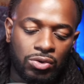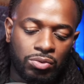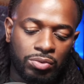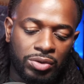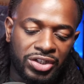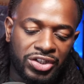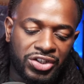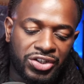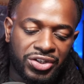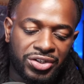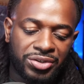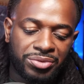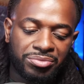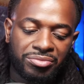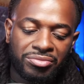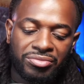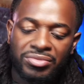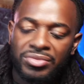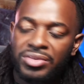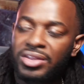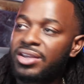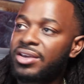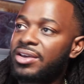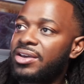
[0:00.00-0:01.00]
which
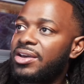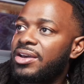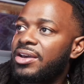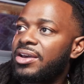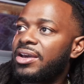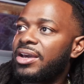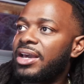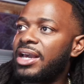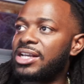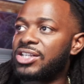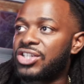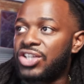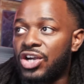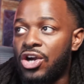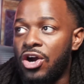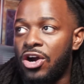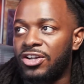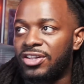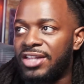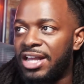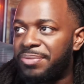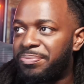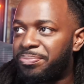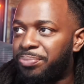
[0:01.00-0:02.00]
is a
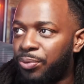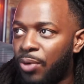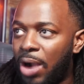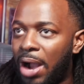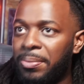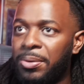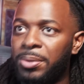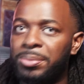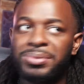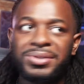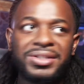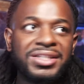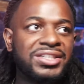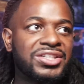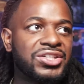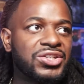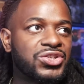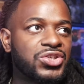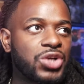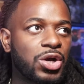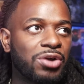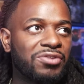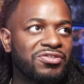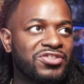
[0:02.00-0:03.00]
card that probably
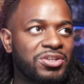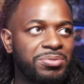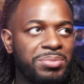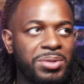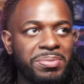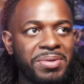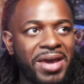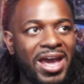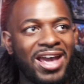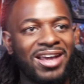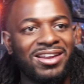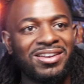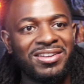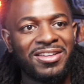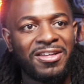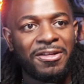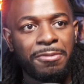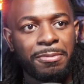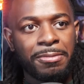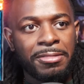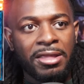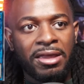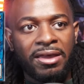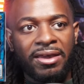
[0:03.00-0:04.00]
deserves to be banned,
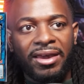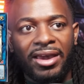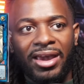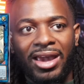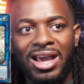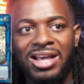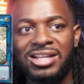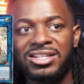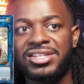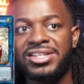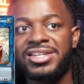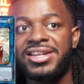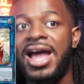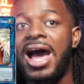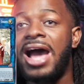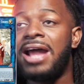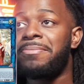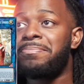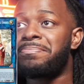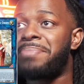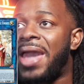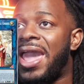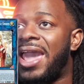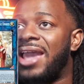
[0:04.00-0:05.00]
is not
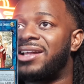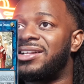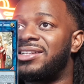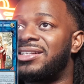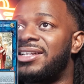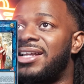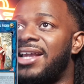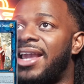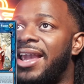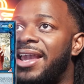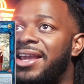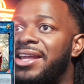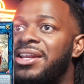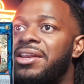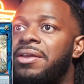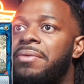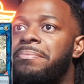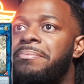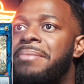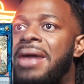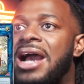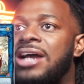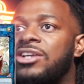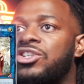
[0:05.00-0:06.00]
banned in
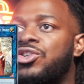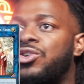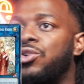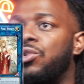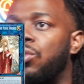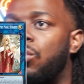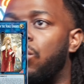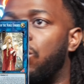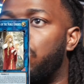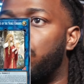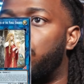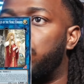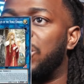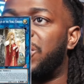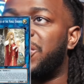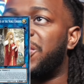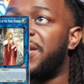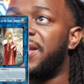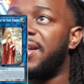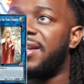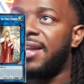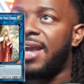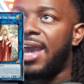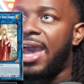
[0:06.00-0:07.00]
Master Duel, which
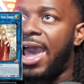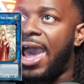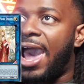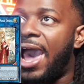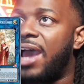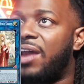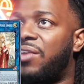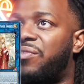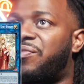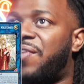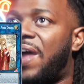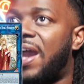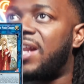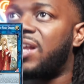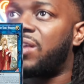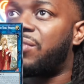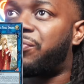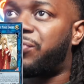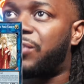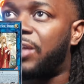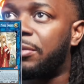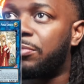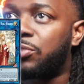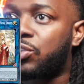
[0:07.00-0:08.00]
can add Fighting
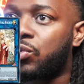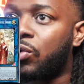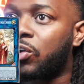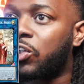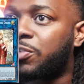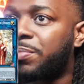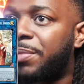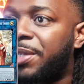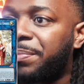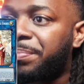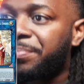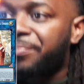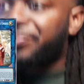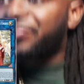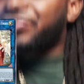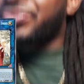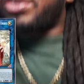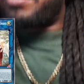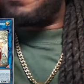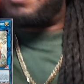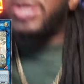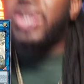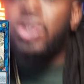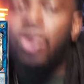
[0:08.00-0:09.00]
Flame Swordsman,
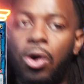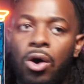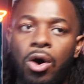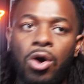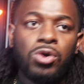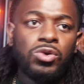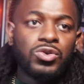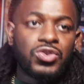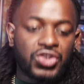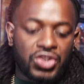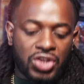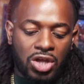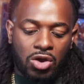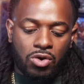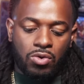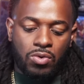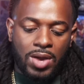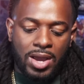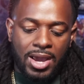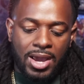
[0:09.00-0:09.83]
but also